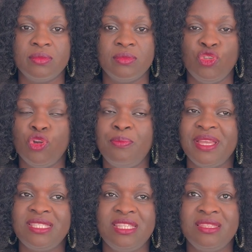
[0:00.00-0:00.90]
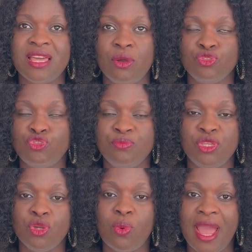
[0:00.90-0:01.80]
Your bestie now should be
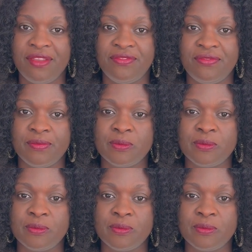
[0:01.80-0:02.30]
your wife.